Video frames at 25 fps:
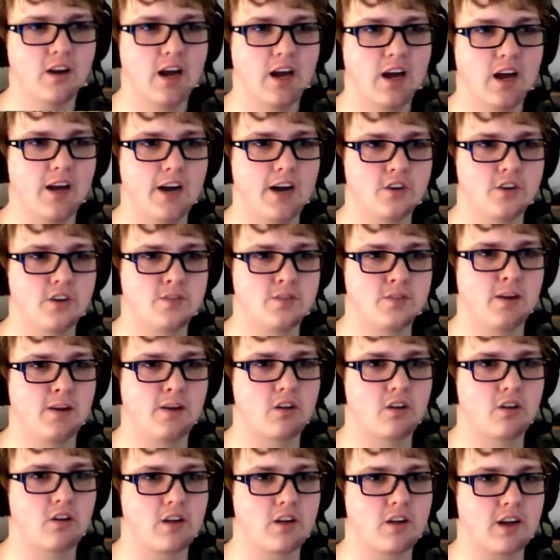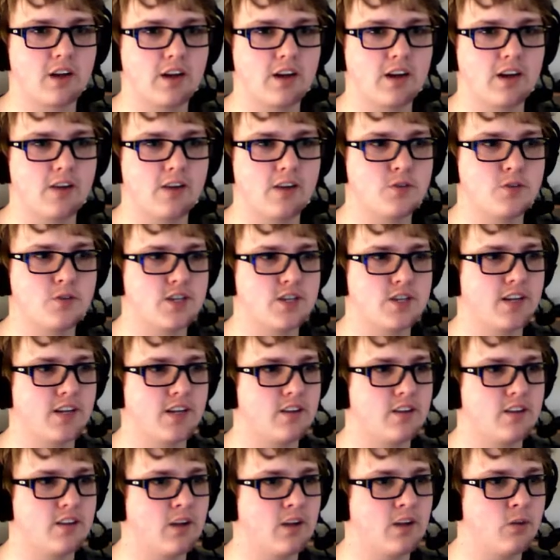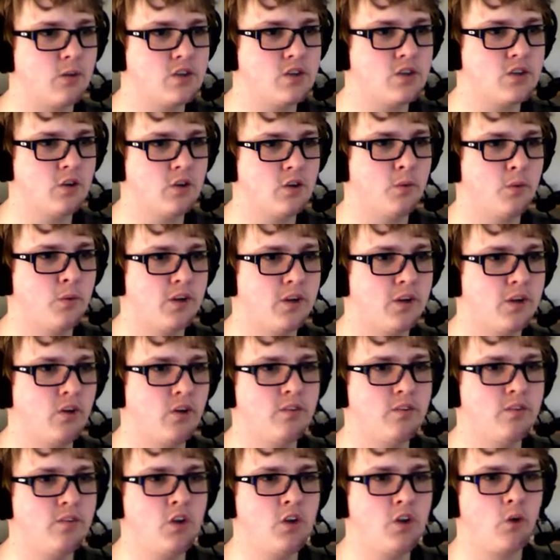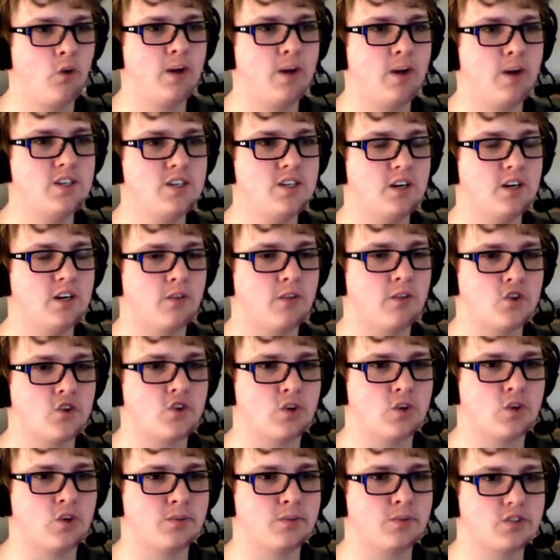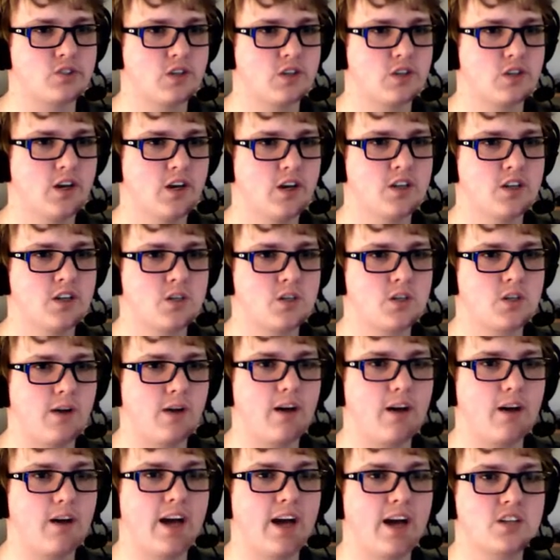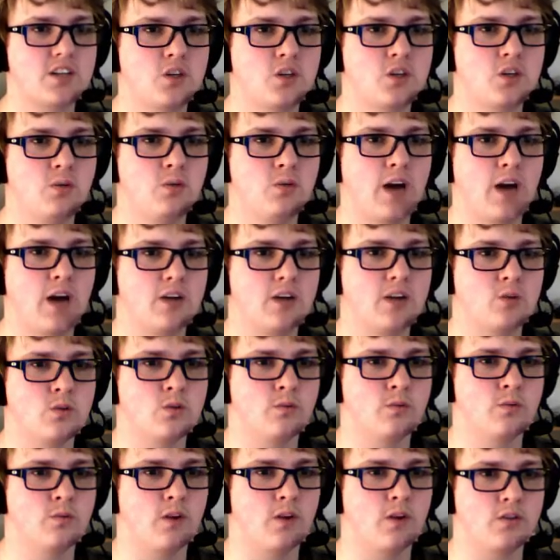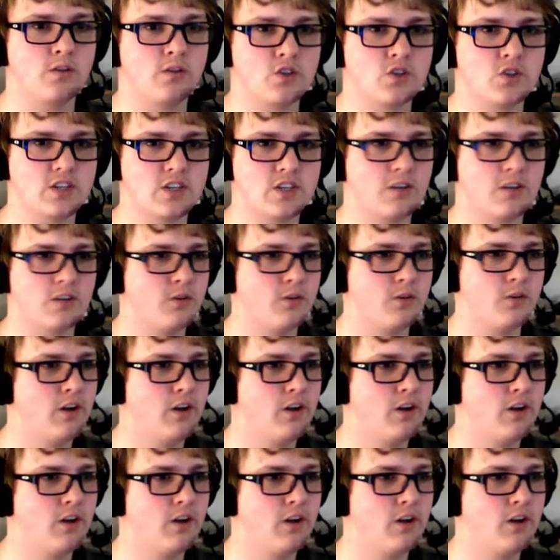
I know this may look like a godforsaken thing we do, but you have no idea of our troubles. So I'll ask you not to involve yourself.